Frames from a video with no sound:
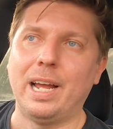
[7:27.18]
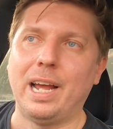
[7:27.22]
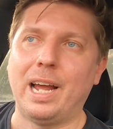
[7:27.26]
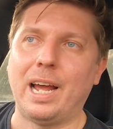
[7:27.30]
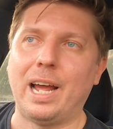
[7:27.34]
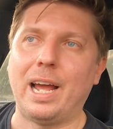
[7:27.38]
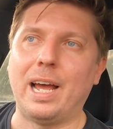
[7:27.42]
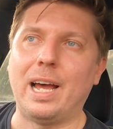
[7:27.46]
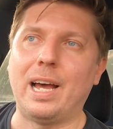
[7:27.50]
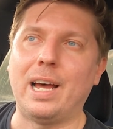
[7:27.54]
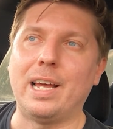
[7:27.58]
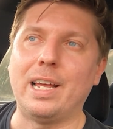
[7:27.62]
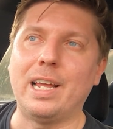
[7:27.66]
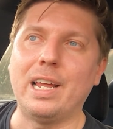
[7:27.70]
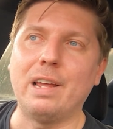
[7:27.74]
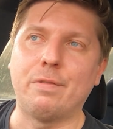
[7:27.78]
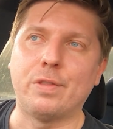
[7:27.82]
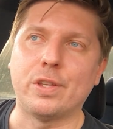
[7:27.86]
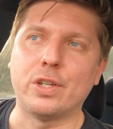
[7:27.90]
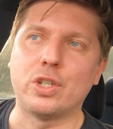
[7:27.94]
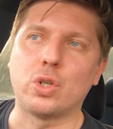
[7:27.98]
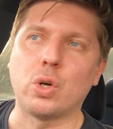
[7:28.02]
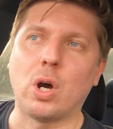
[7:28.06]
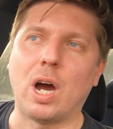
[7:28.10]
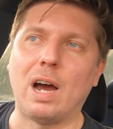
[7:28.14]
If
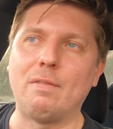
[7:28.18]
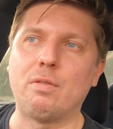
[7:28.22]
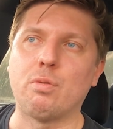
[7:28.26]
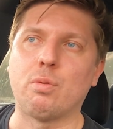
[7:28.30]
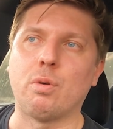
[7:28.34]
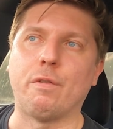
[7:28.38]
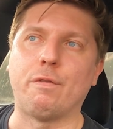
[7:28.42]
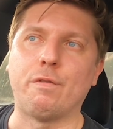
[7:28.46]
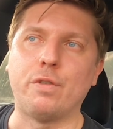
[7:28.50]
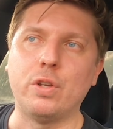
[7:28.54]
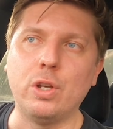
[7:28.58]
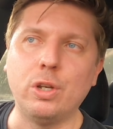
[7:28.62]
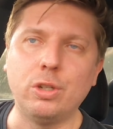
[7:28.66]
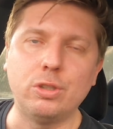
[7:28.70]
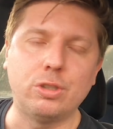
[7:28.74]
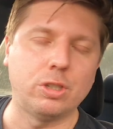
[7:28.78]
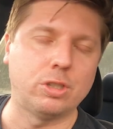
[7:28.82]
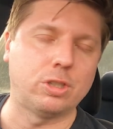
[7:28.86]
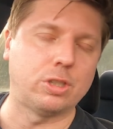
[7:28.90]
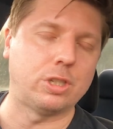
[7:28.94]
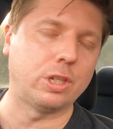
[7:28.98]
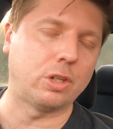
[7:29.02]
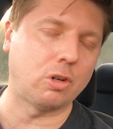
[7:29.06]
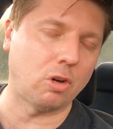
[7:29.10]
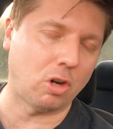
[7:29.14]
the driver
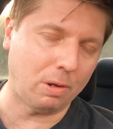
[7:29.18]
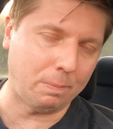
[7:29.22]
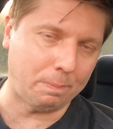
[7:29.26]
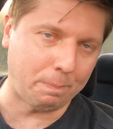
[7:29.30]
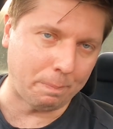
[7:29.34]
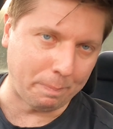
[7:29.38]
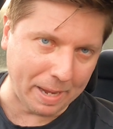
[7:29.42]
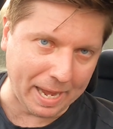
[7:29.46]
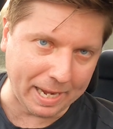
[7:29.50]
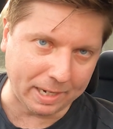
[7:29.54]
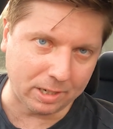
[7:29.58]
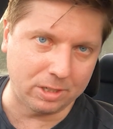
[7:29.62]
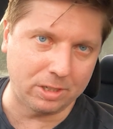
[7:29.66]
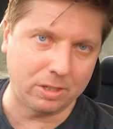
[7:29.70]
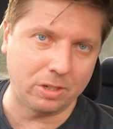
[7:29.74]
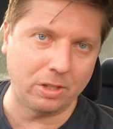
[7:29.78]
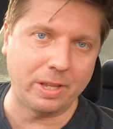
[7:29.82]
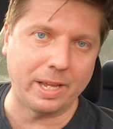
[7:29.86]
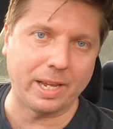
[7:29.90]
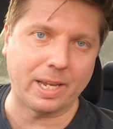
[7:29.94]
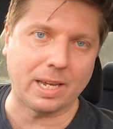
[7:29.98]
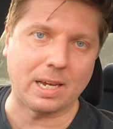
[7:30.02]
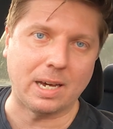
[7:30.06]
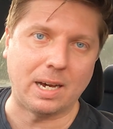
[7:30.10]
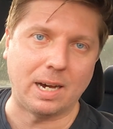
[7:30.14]
refuses to go back to
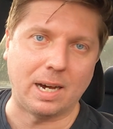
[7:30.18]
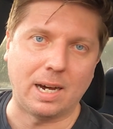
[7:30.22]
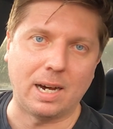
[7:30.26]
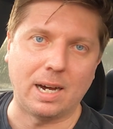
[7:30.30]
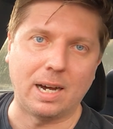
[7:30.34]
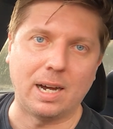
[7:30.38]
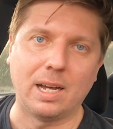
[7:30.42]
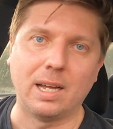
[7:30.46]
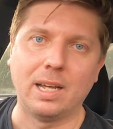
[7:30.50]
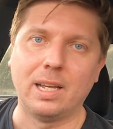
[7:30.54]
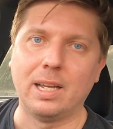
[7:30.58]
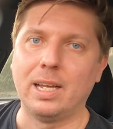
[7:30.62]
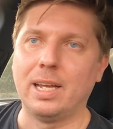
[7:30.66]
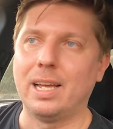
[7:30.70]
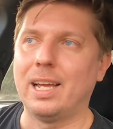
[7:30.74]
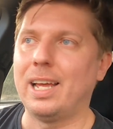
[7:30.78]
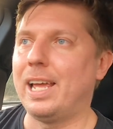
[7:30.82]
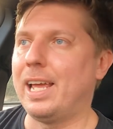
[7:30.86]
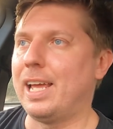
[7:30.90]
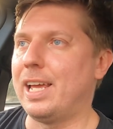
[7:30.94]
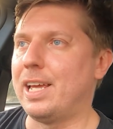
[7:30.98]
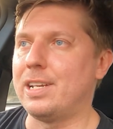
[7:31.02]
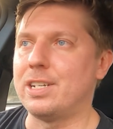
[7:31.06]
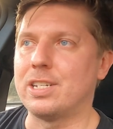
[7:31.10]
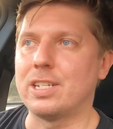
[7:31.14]
their car
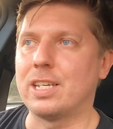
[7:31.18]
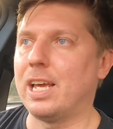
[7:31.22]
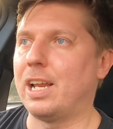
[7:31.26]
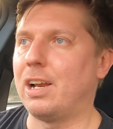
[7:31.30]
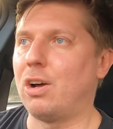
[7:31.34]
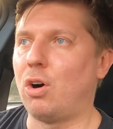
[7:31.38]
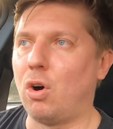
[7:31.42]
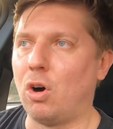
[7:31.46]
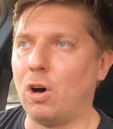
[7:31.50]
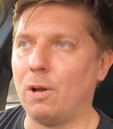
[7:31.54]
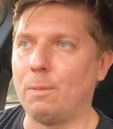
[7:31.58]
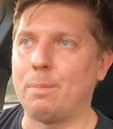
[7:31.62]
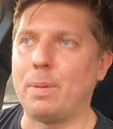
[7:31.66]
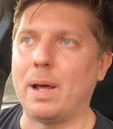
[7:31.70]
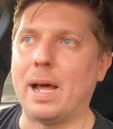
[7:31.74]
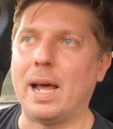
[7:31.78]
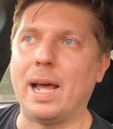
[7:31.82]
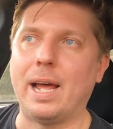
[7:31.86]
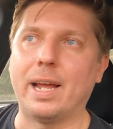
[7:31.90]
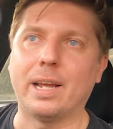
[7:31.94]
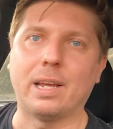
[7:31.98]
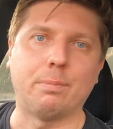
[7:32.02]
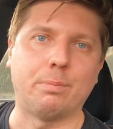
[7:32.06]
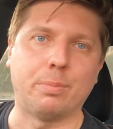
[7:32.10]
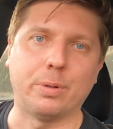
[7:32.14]
and get a hot
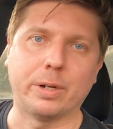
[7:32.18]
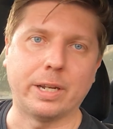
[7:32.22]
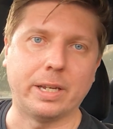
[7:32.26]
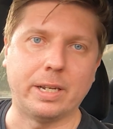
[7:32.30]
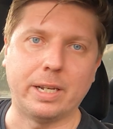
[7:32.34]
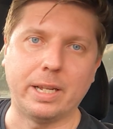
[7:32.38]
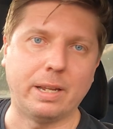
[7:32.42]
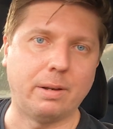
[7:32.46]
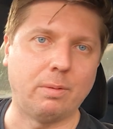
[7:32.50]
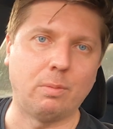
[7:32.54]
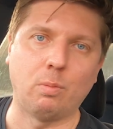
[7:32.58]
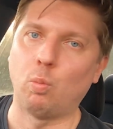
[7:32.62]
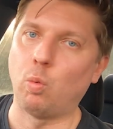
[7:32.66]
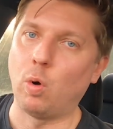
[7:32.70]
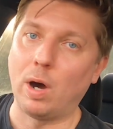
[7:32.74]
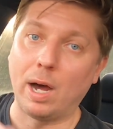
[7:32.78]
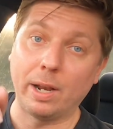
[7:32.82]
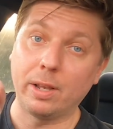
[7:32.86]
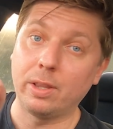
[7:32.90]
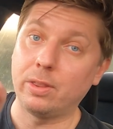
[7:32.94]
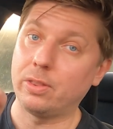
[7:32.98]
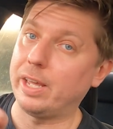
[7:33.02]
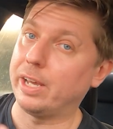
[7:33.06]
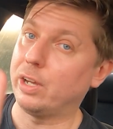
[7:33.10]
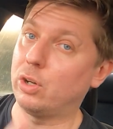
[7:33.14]
bag and bring it in,
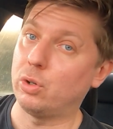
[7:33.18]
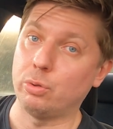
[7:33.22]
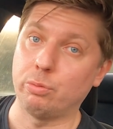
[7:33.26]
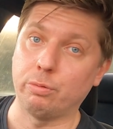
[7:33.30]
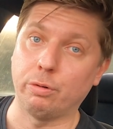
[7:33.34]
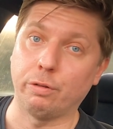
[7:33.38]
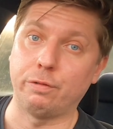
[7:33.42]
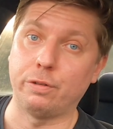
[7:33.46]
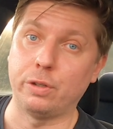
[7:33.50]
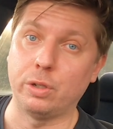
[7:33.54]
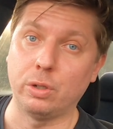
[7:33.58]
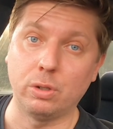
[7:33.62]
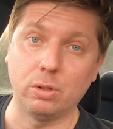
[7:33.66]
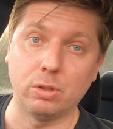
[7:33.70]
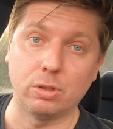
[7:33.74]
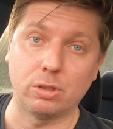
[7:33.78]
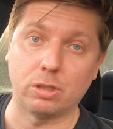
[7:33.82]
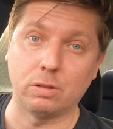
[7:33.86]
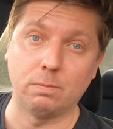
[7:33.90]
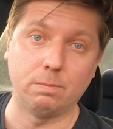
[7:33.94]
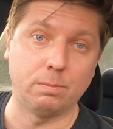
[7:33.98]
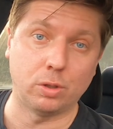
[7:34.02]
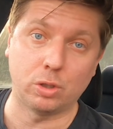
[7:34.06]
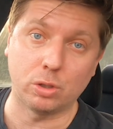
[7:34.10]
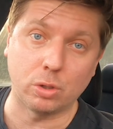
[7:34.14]
one, they could
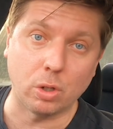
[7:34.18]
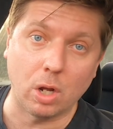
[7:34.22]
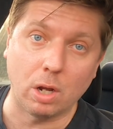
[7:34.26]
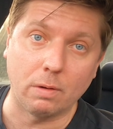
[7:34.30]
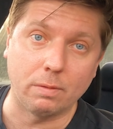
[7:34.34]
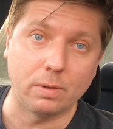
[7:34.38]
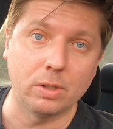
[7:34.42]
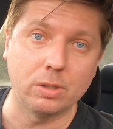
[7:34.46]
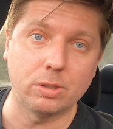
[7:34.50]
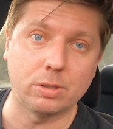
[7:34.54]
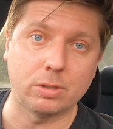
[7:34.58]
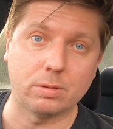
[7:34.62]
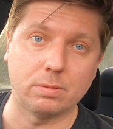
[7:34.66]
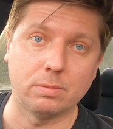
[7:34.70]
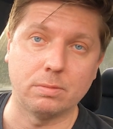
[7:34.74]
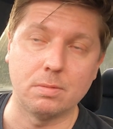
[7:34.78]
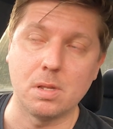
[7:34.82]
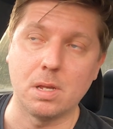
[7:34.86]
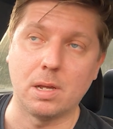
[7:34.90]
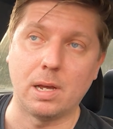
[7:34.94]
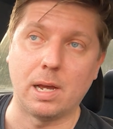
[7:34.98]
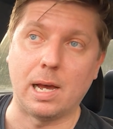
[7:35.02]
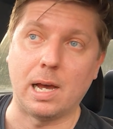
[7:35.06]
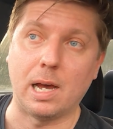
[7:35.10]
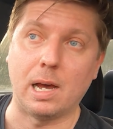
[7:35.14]
refuse service,
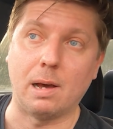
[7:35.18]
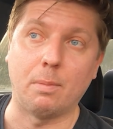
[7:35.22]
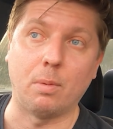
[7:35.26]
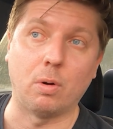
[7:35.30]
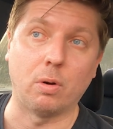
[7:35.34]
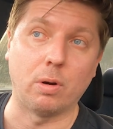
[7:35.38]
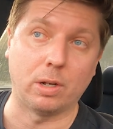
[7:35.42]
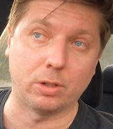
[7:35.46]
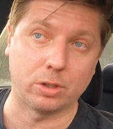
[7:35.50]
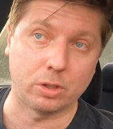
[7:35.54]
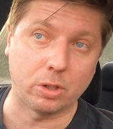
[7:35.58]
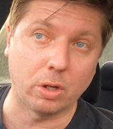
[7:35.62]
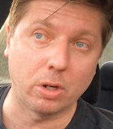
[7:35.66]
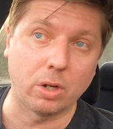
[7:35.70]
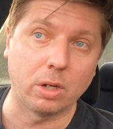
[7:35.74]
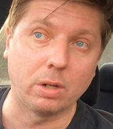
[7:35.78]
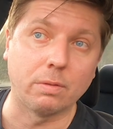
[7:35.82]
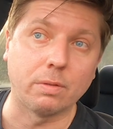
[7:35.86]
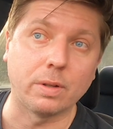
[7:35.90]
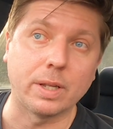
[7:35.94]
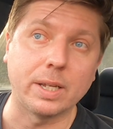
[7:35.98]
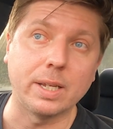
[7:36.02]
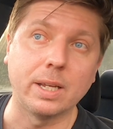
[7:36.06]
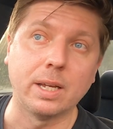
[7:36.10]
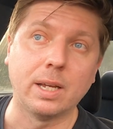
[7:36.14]
or
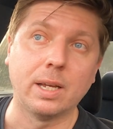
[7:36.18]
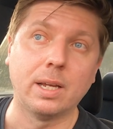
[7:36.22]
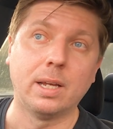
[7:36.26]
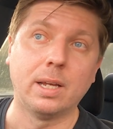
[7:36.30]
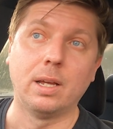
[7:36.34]
alternatively,